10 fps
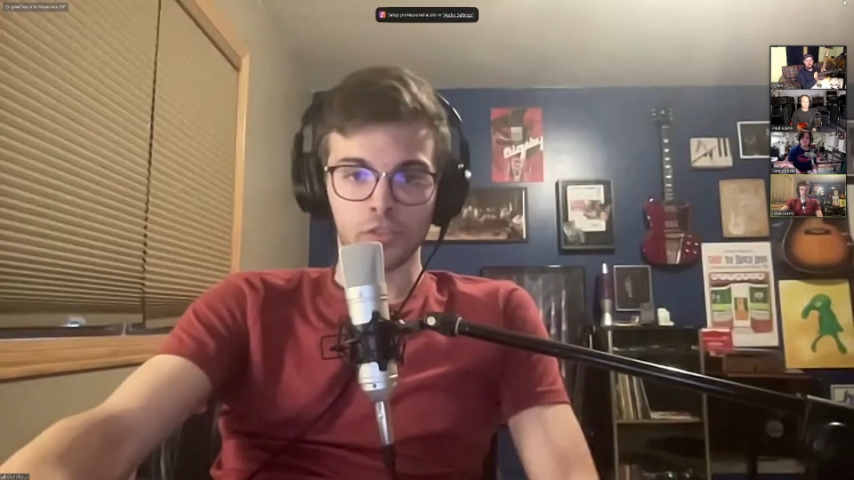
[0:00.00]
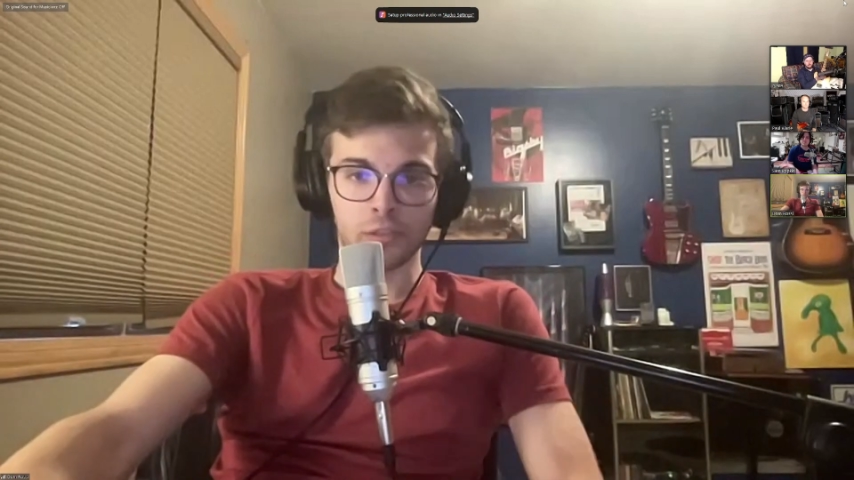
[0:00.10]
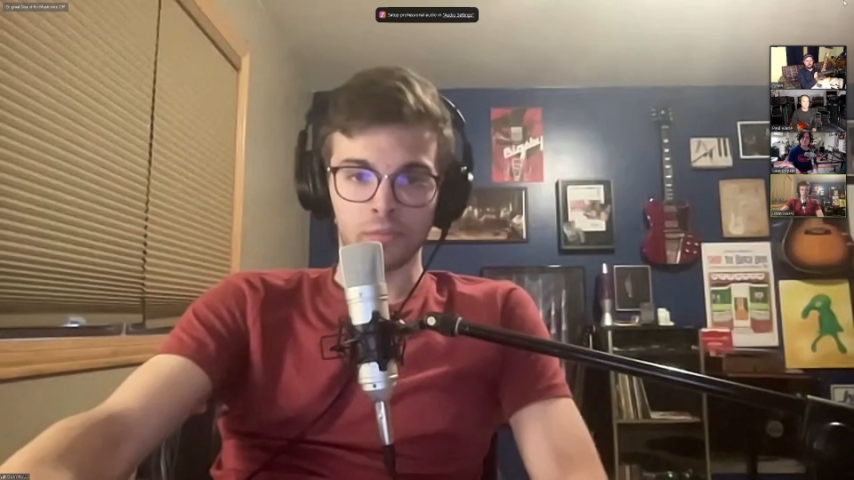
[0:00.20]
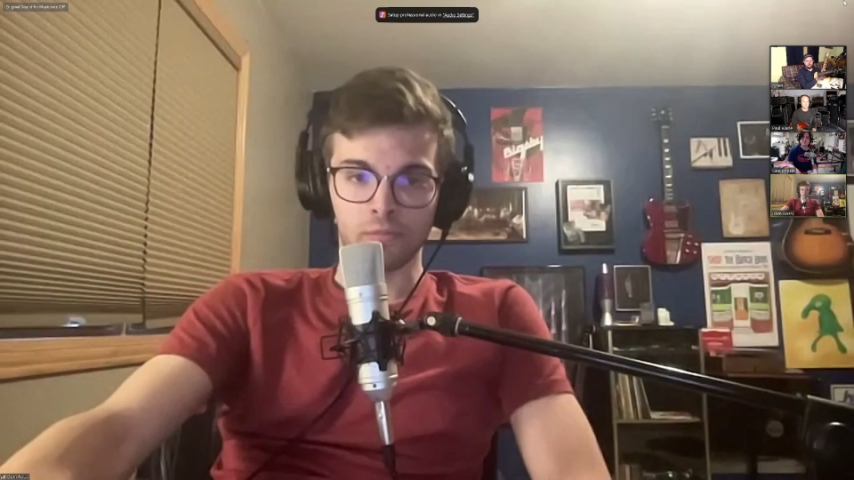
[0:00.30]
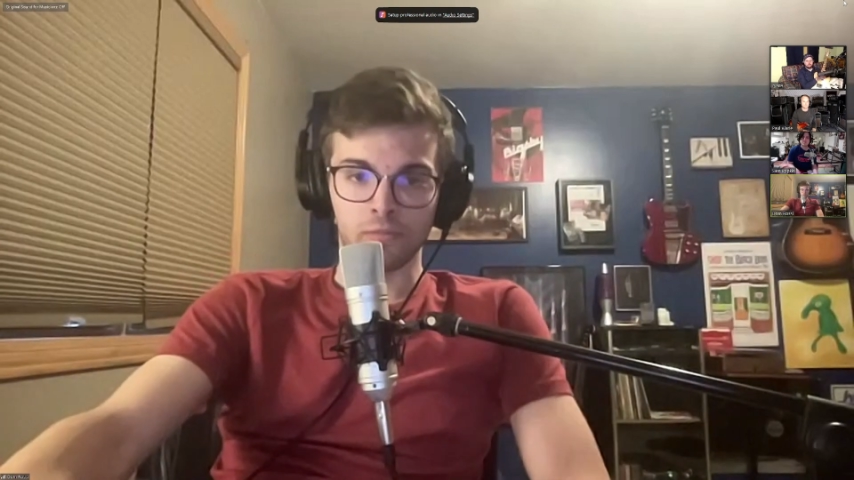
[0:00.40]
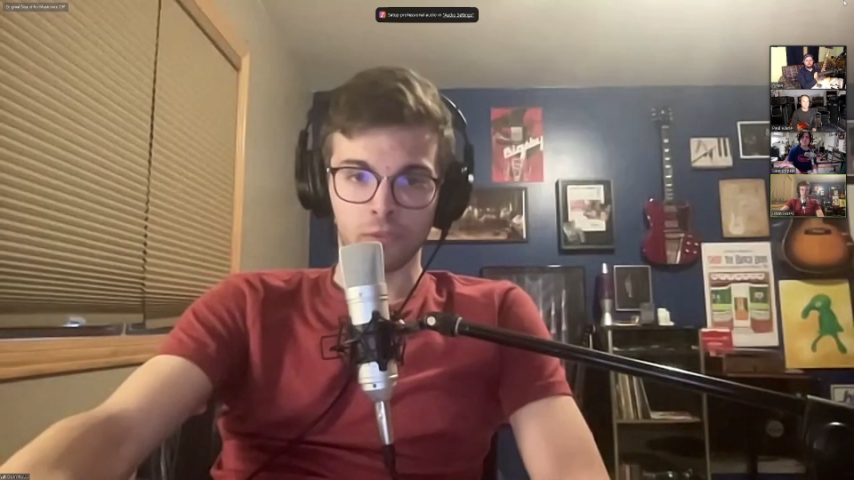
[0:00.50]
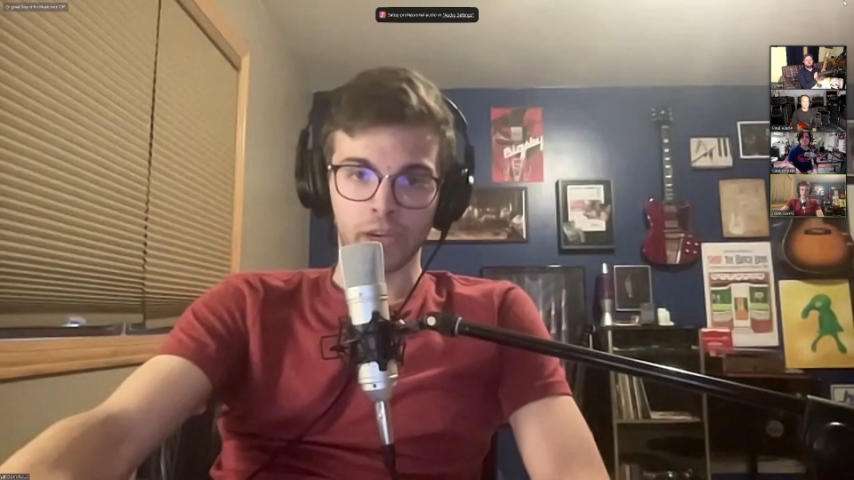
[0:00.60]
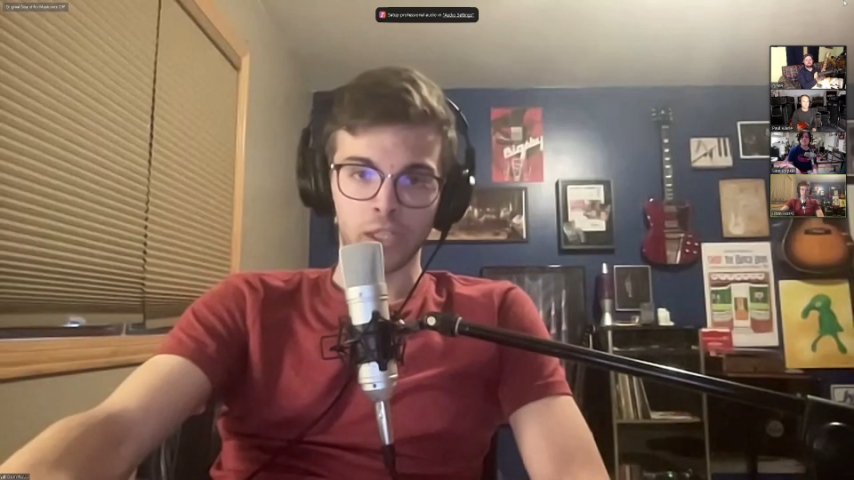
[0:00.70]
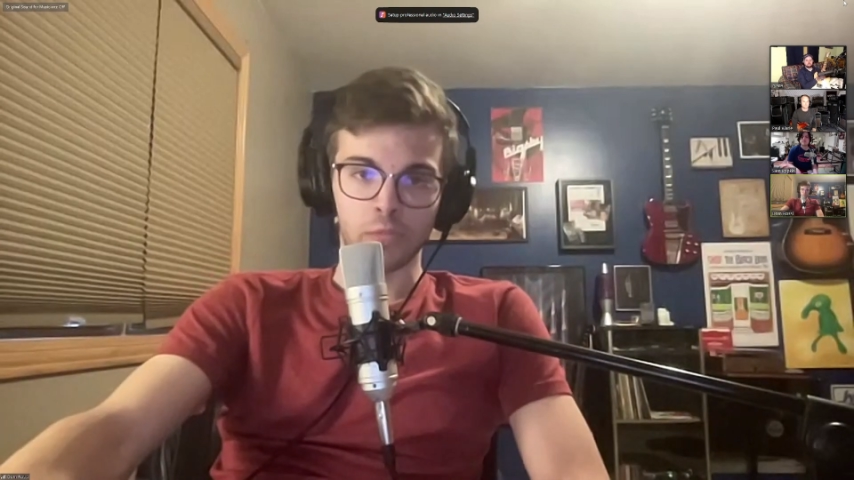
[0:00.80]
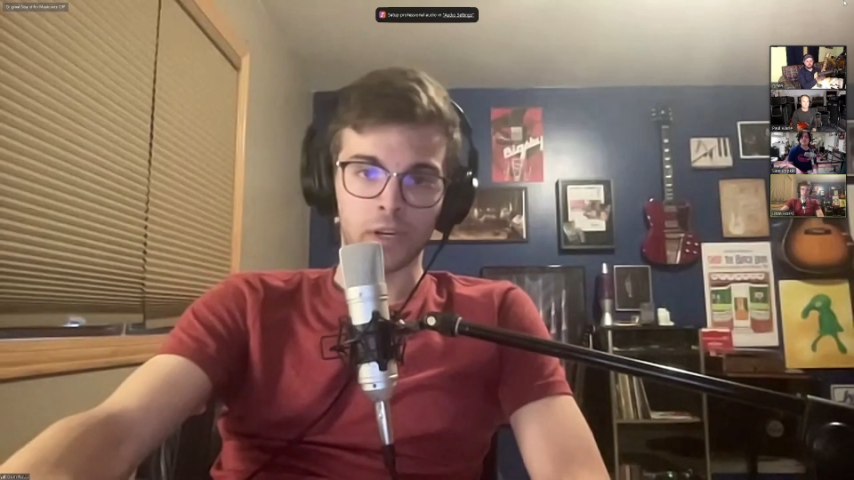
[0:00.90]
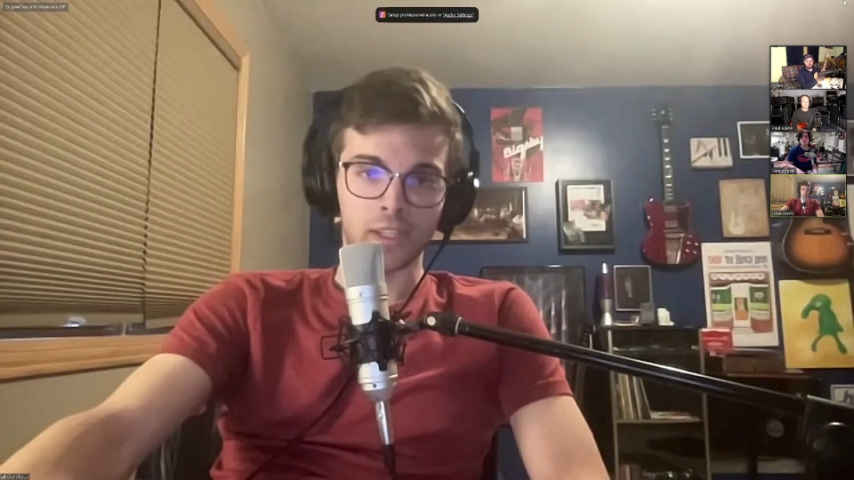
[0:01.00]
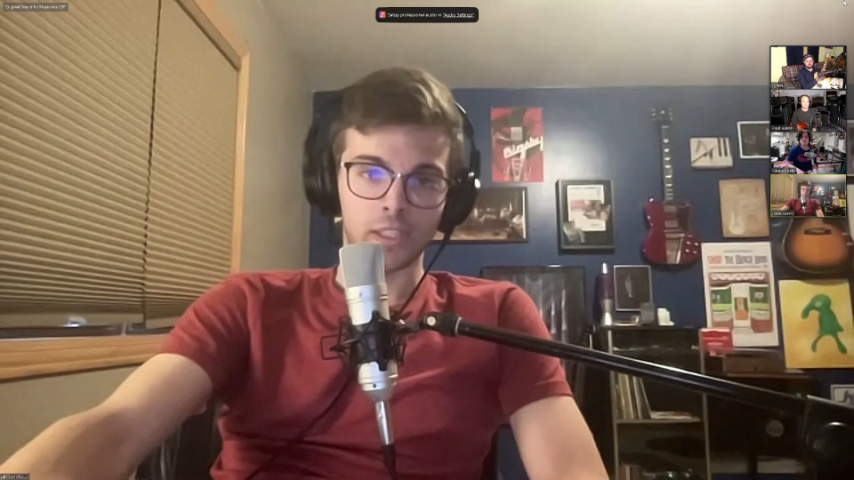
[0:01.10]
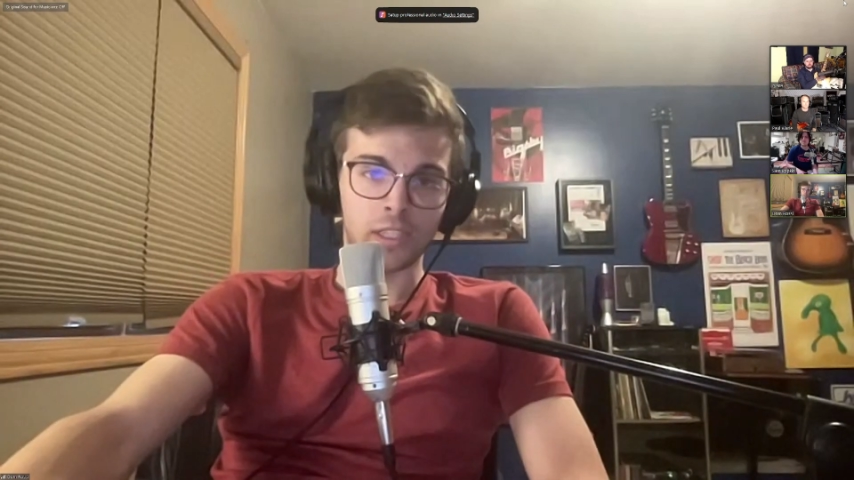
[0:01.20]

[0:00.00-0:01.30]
for Matchbox.